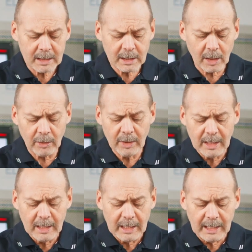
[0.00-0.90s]
So
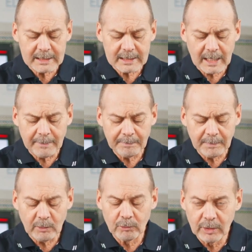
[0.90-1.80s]
it's
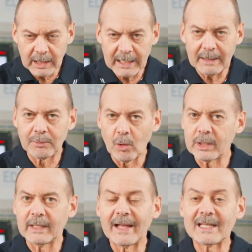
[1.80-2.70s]
really
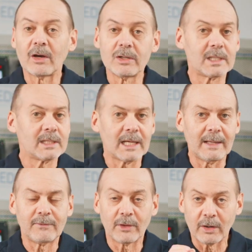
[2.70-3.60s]
important, and that goes the
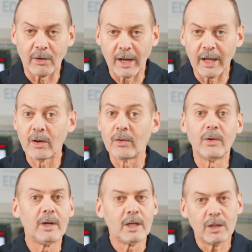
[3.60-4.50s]
same for your
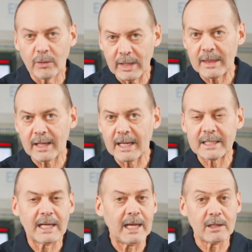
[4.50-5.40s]
I/O, your
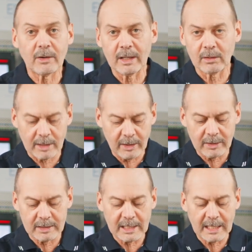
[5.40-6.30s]
Ethernet and your
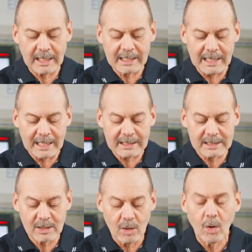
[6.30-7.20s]
L-coded
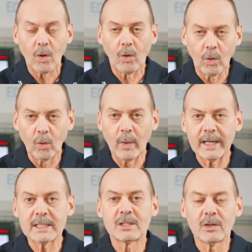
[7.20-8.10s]
connectors.
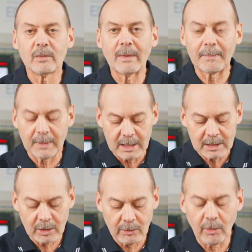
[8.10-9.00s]
Always do them up
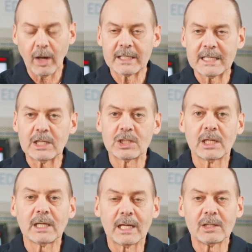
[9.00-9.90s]
to the right
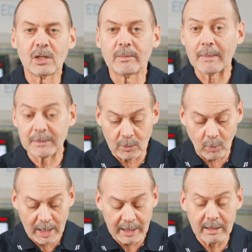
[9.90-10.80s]
tension and do them up to
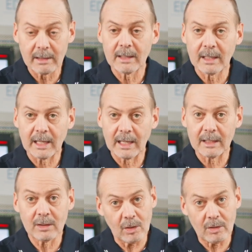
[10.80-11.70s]
1
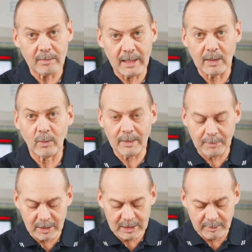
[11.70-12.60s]
Newton meter where
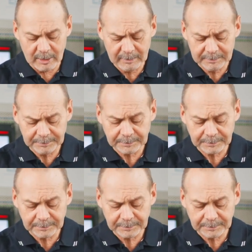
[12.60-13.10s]
possible.